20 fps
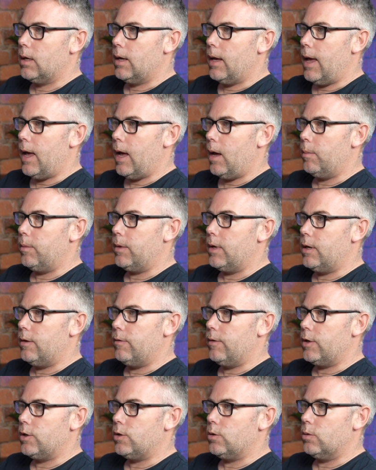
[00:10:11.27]
helped the
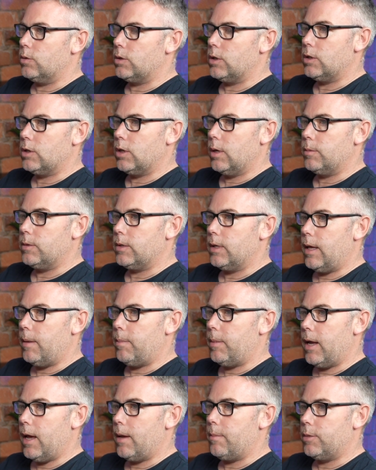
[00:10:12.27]
individuals in terms of their
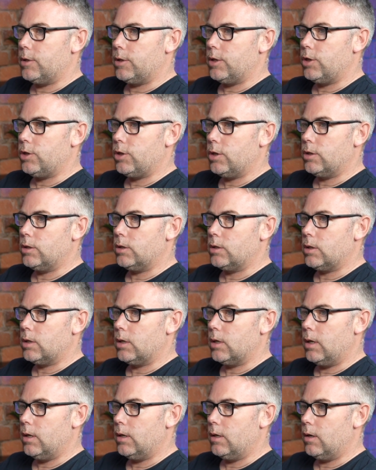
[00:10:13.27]
playing positions
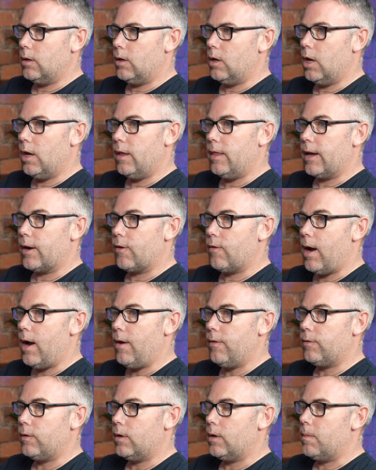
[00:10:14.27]
and learn their
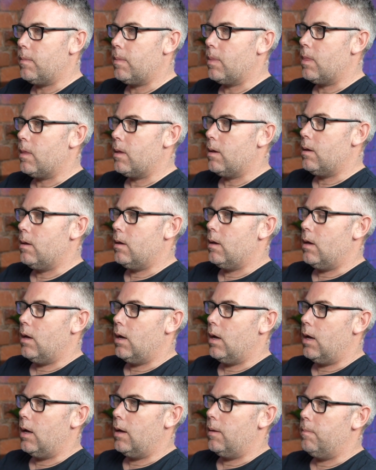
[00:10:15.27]
craft.
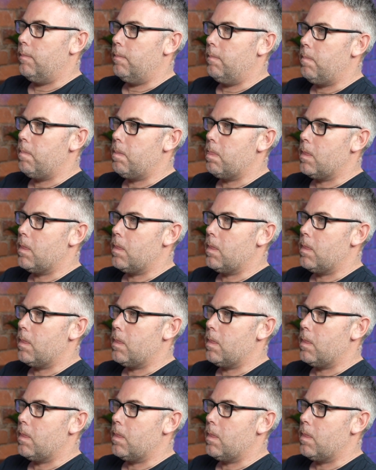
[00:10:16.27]
We